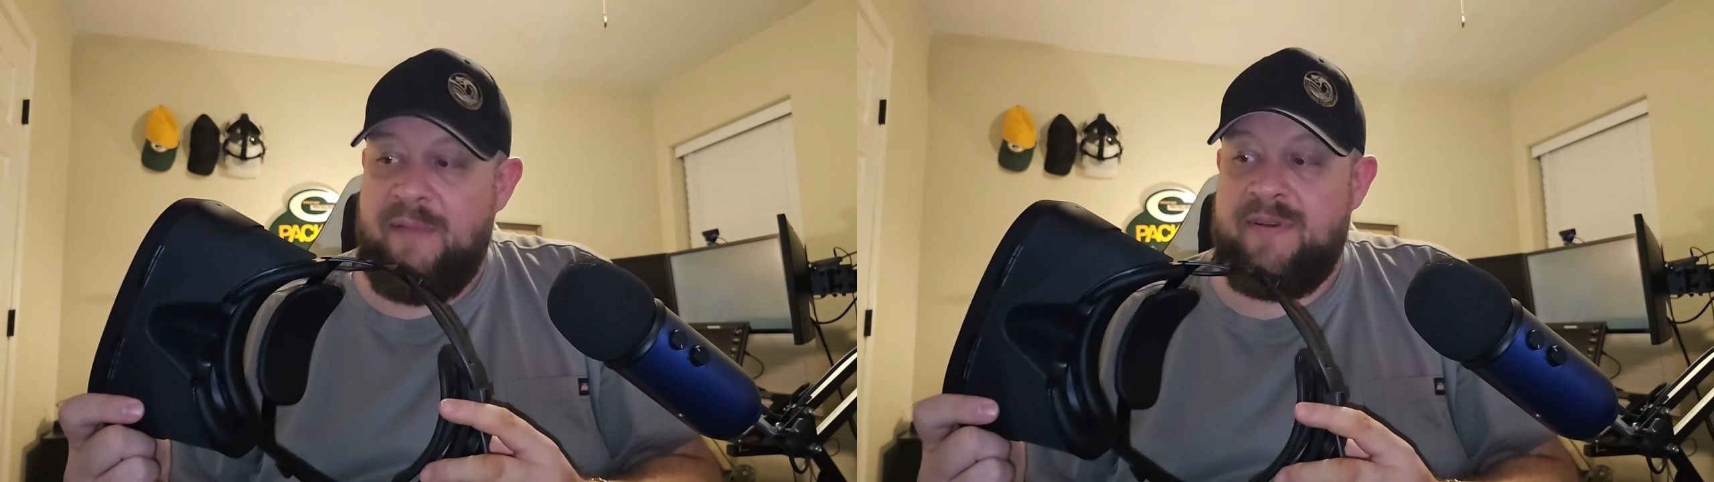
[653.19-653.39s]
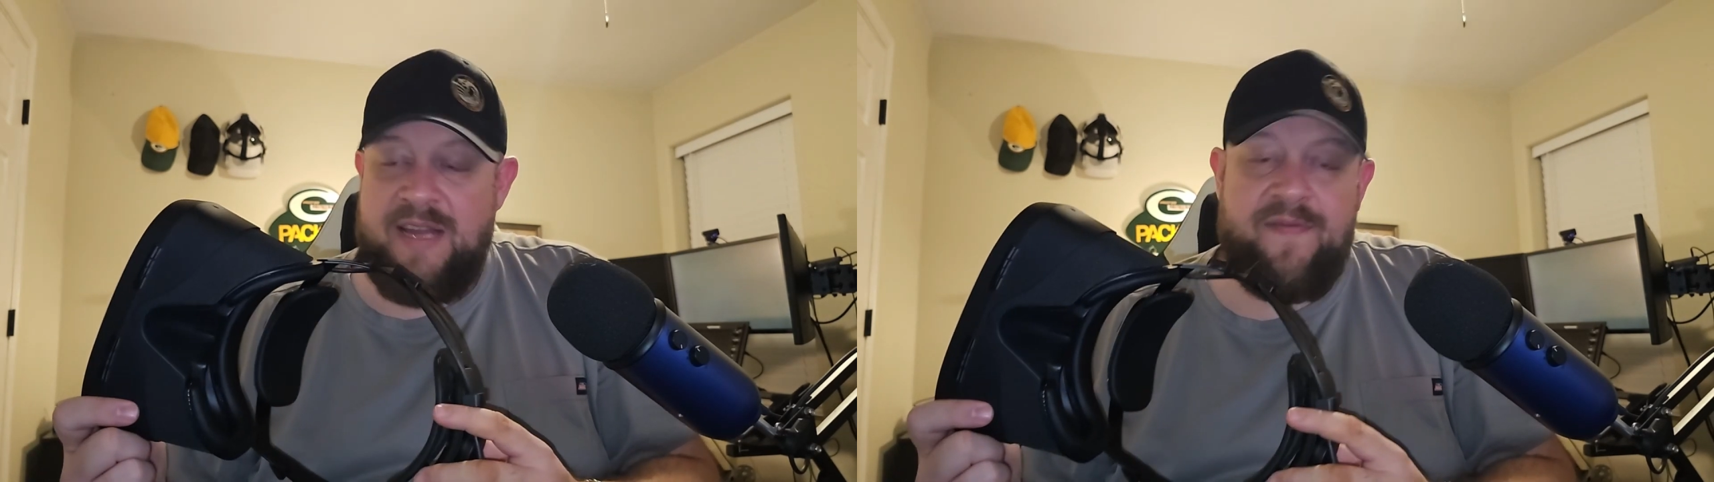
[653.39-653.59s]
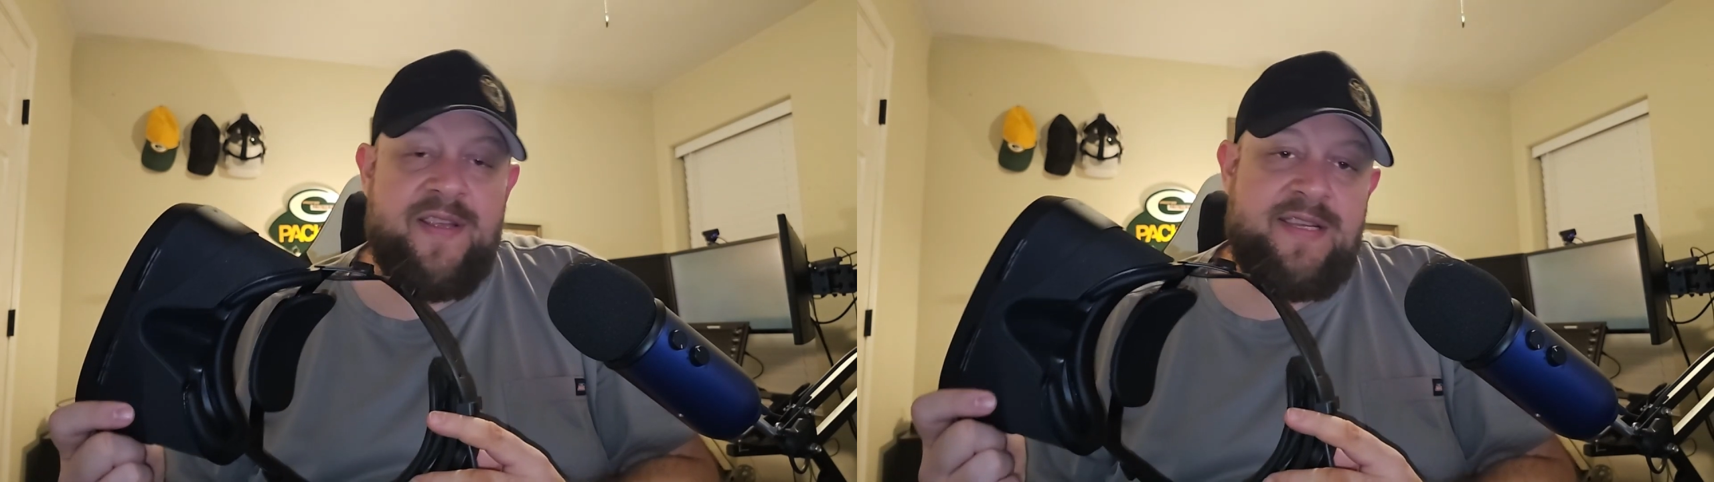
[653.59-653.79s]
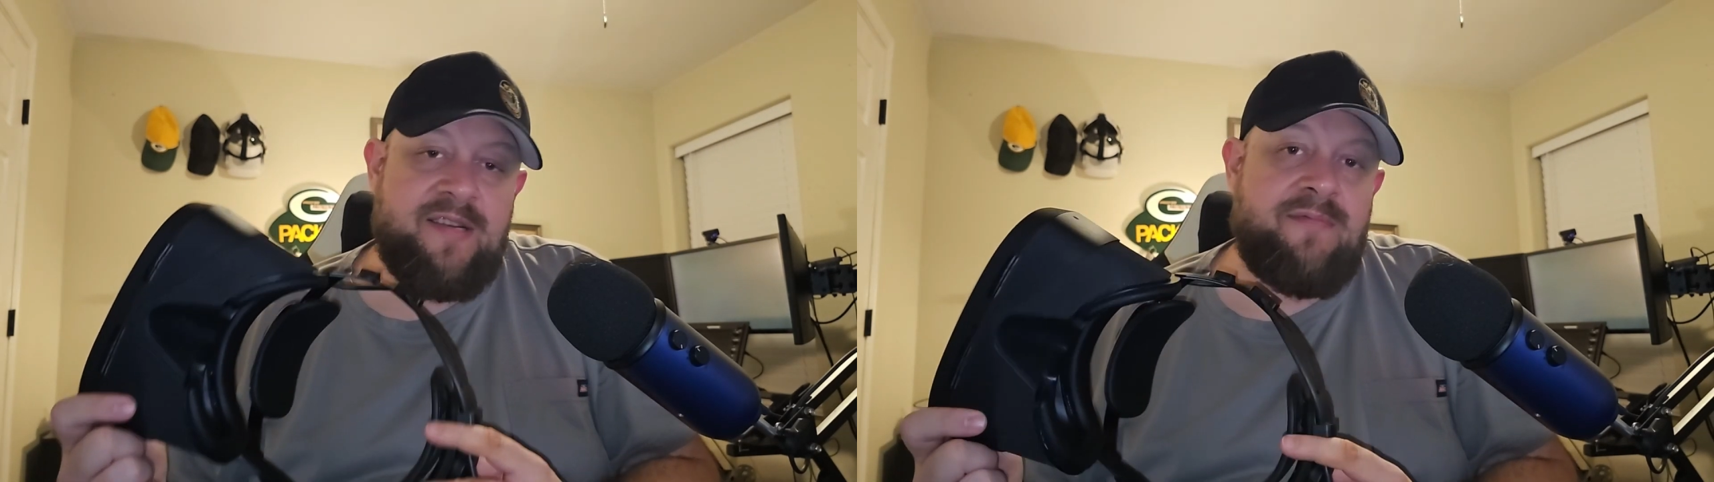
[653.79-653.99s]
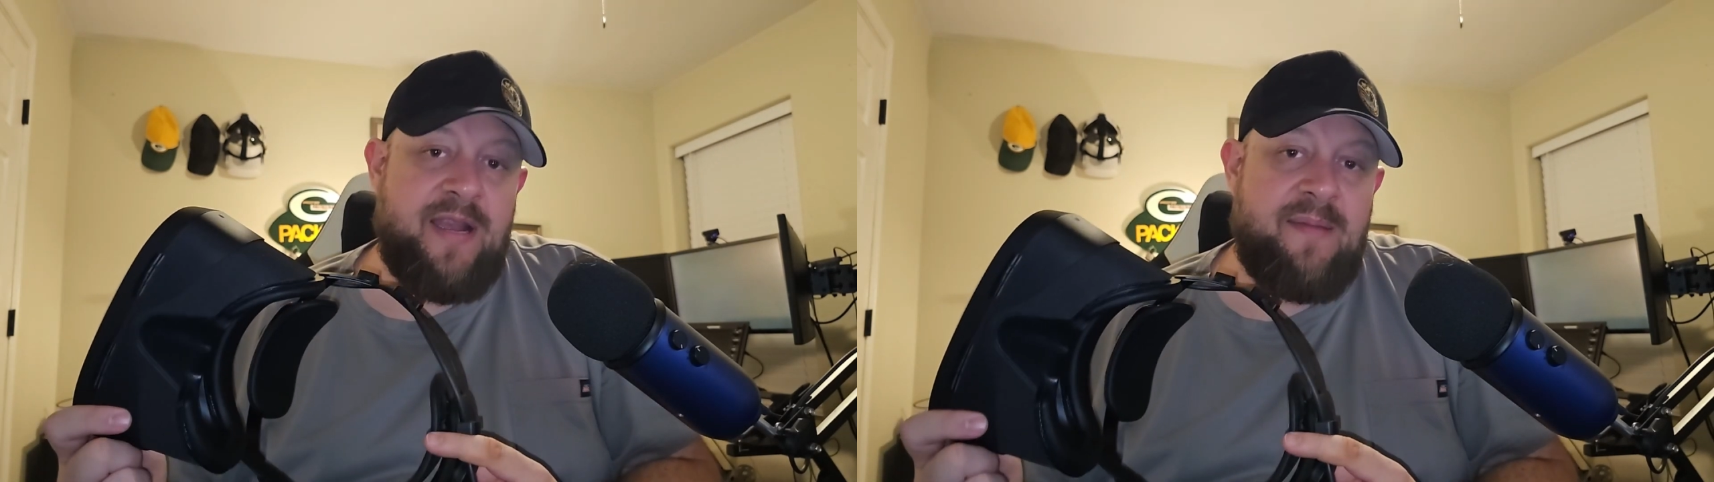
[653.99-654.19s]
would definitely
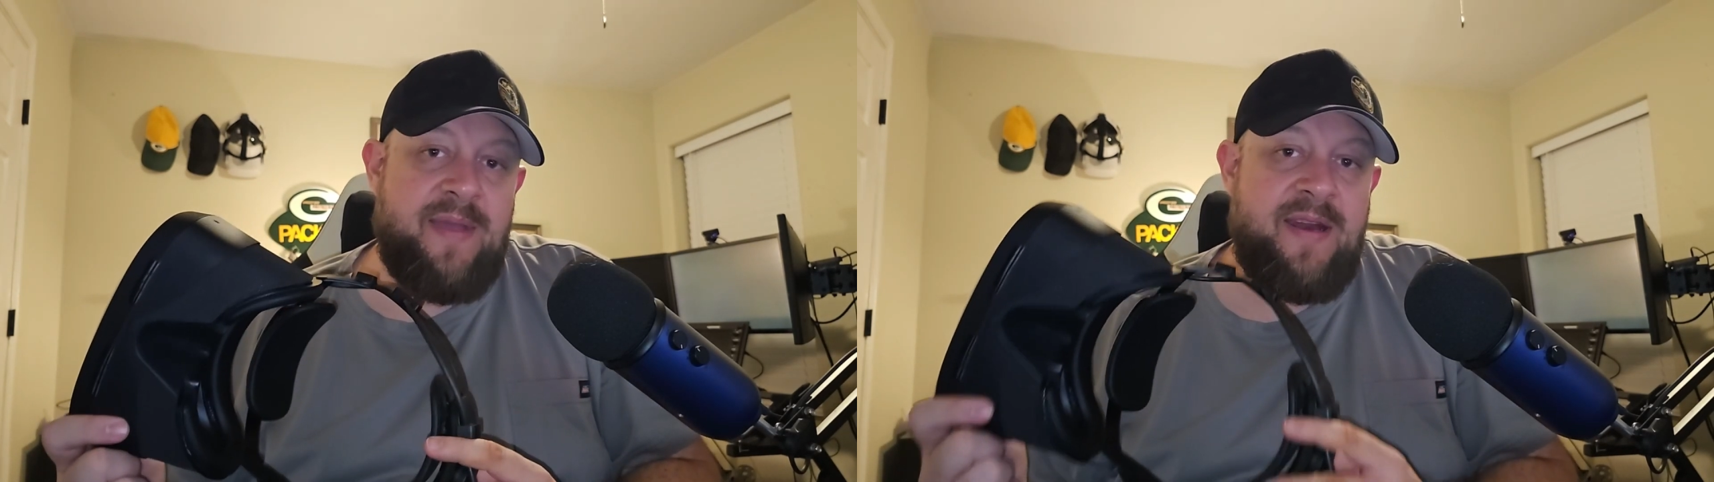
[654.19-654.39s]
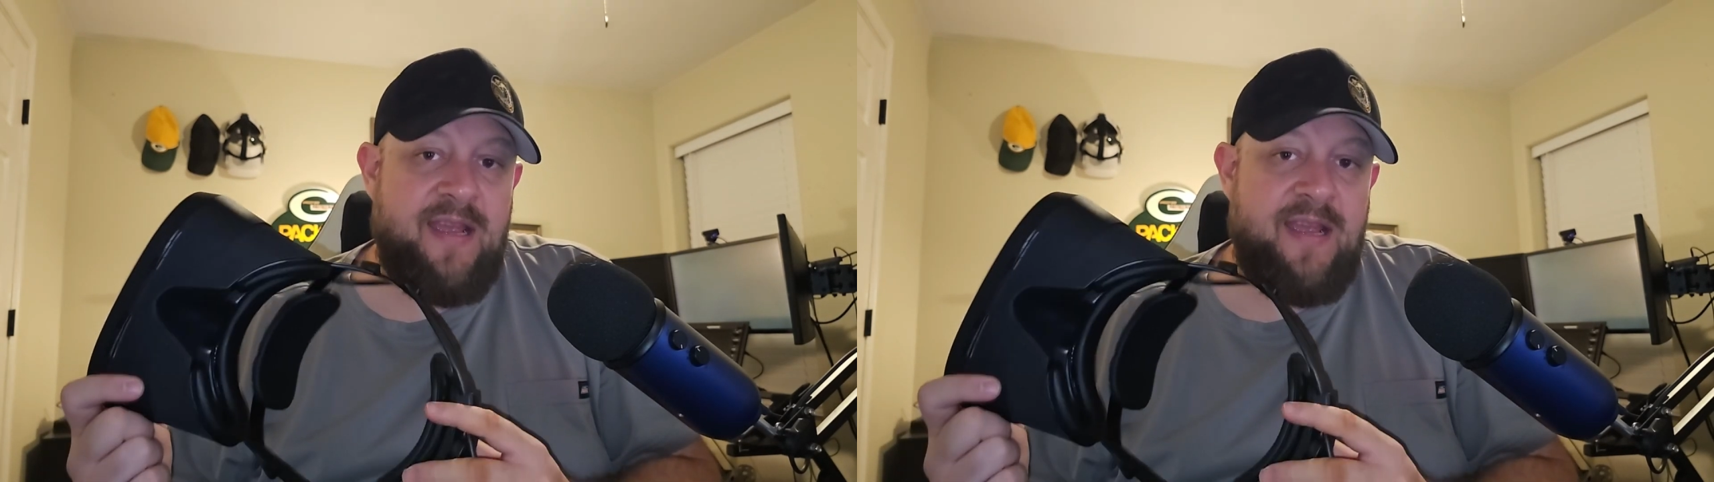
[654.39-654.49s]
still recommend